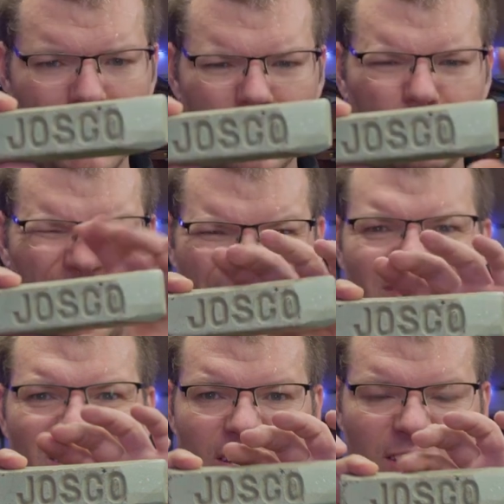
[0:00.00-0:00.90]
It's what gives
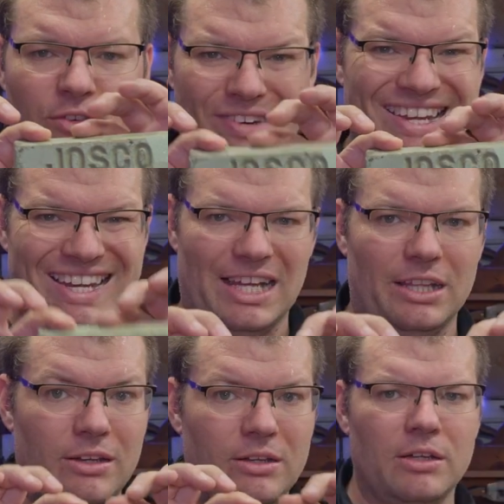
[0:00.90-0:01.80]
it its green
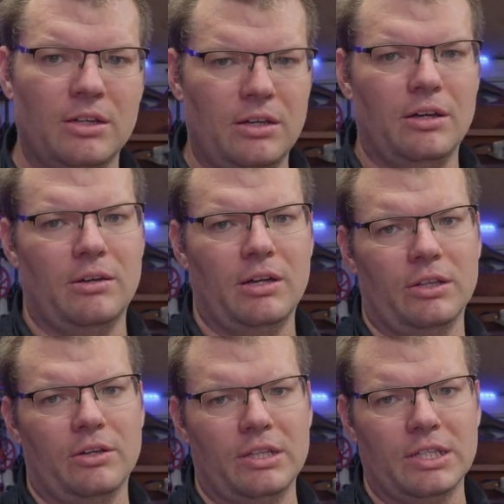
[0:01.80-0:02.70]
colour a
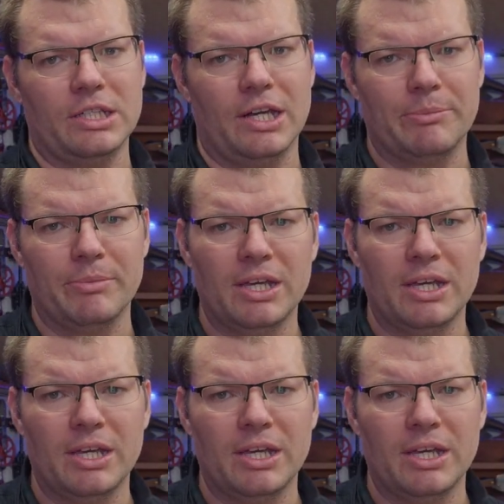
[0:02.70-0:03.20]
lot of the time.